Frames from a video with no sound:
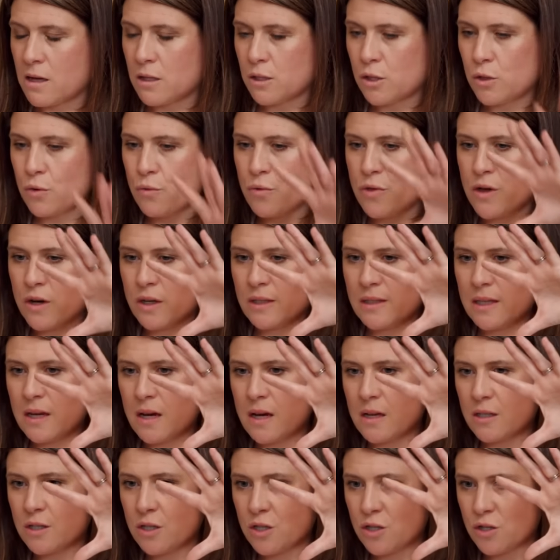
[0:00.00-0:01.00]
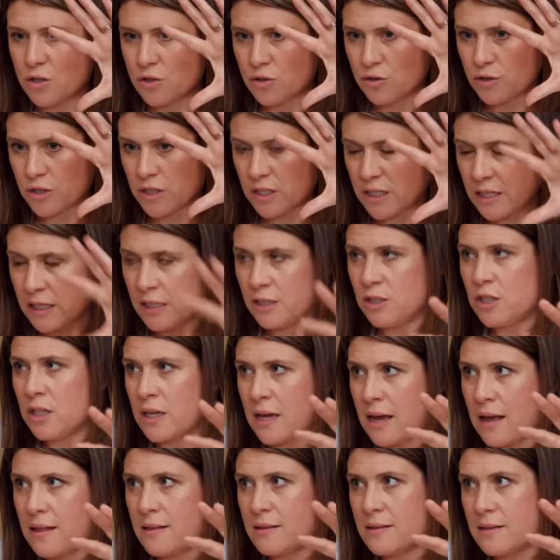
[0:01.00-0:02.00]
So there's a
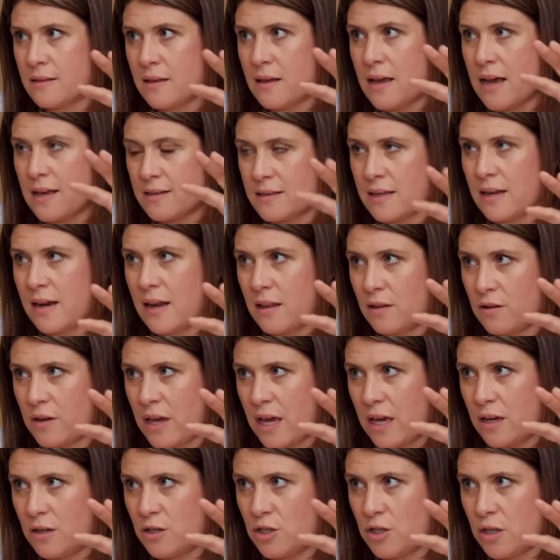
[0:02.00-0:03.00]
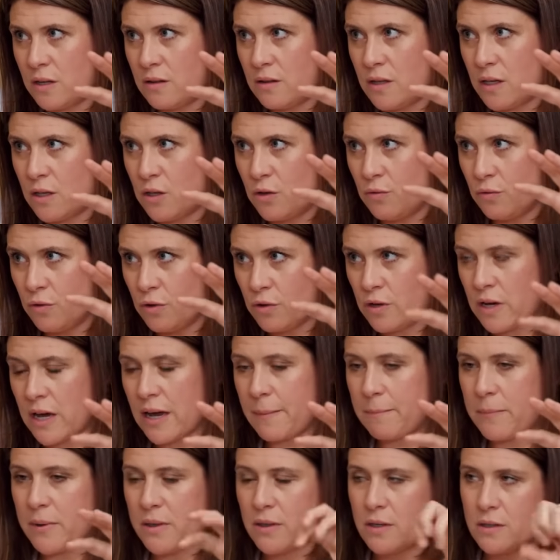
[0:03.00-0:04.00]
strategic asset allocation that you look
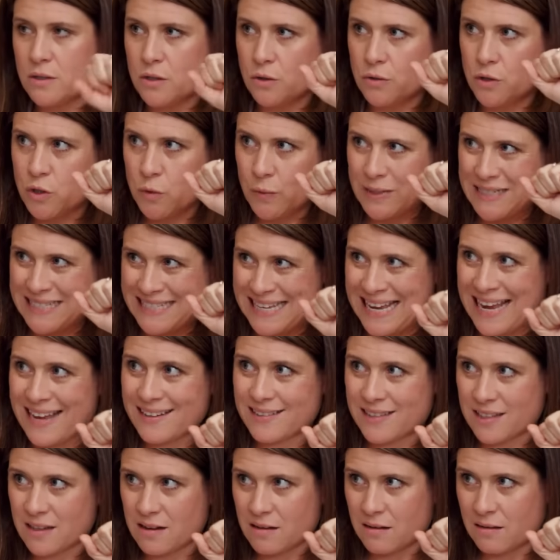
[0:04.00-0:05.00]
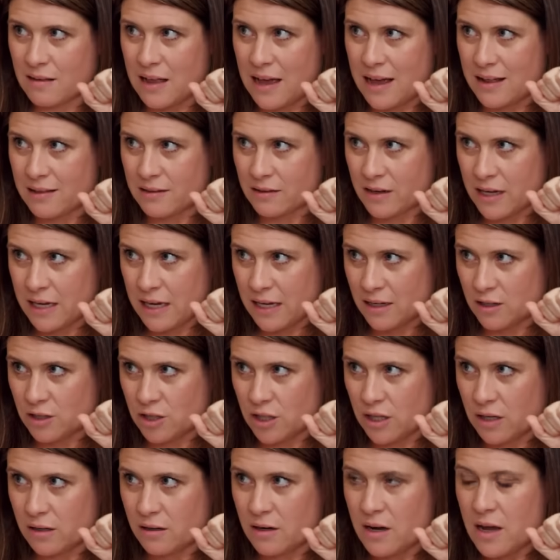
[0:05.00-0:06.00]
at, but there's also a tactical
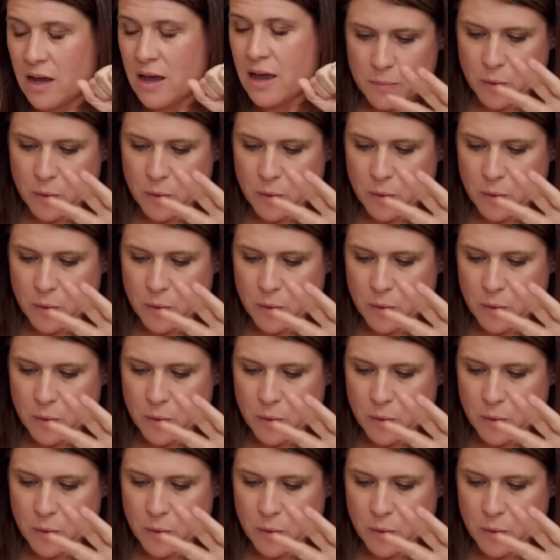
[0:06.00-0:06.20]
allocation.